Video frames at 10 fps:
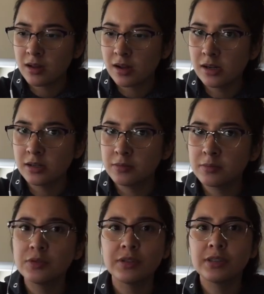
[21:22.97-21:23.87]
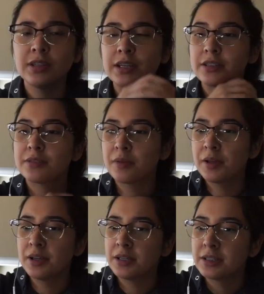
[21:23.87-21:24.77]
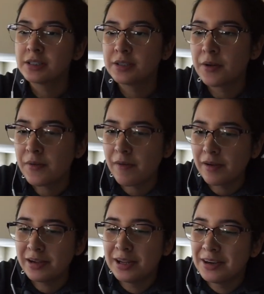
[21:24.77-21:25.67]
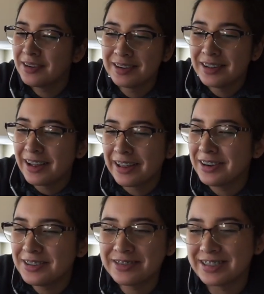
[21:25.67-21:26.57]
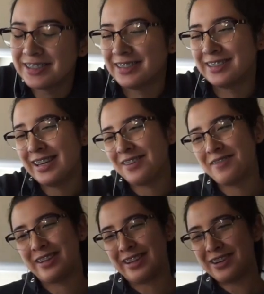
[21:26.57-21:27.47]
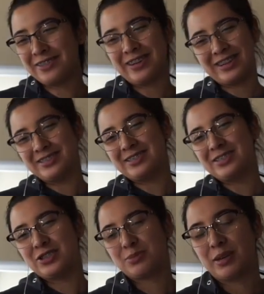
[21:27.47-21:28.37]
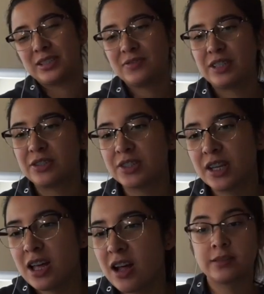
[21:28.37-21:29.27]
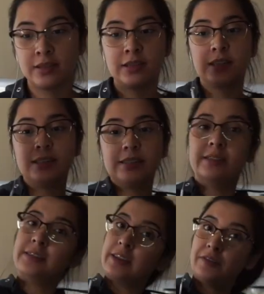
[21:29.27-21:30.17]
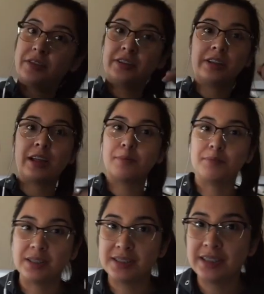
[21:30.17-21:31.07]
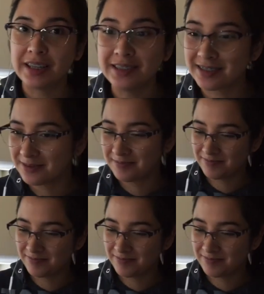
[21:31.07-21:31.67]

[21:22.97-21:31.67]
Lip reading: It was nice. I don't know what else to say, man. I don't know how to do these response videos. Definitely not BTS.